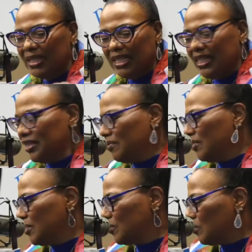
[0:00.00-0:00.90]

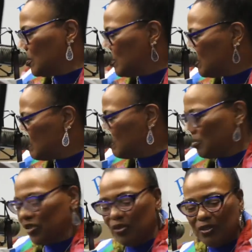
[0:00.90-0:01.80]
individual
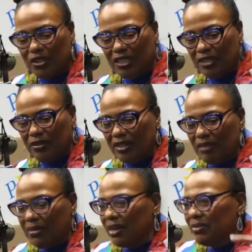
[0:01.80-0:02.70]
churches here and
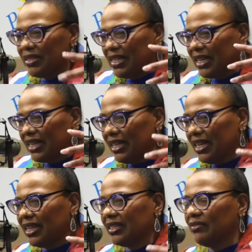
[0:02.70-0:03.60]
there, but I'm saying
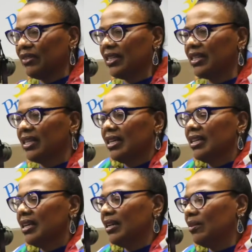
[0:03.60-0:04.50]
collectively,
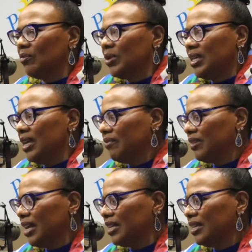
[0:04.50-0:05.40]
um, we have
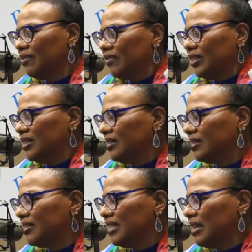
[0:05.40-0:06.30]
not even
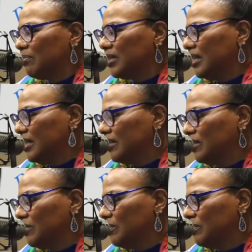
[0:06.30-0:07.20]
stepped
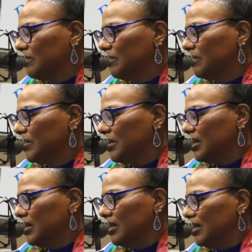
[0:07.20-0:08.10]
into
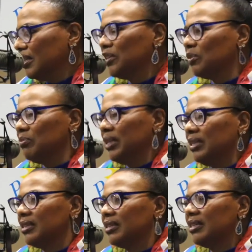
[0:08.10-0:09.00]
a little
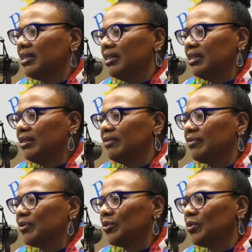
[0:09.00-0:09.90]
bit of
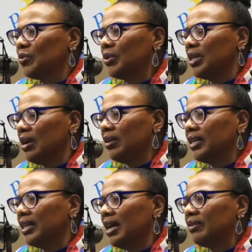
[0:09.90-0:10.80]
who we are
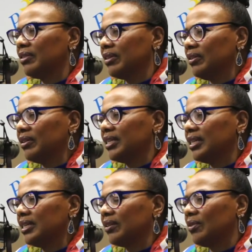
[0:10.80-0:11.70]
and our
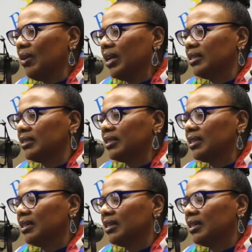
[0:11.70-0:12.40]
authority in Christ.